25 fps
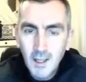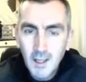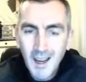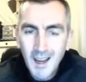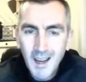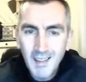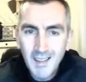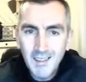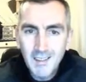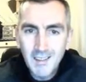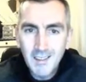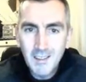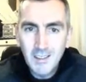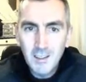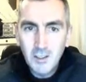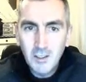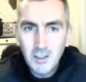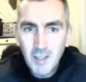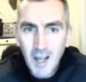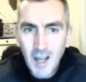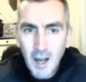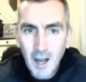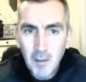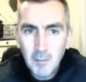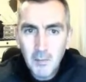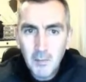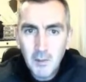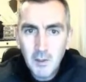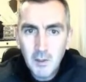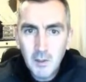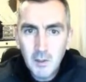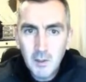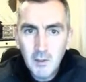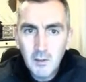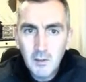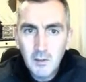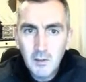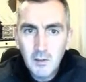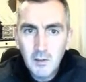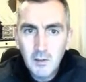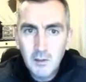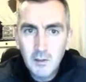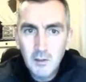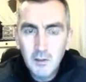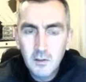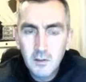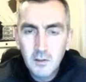add in chapters.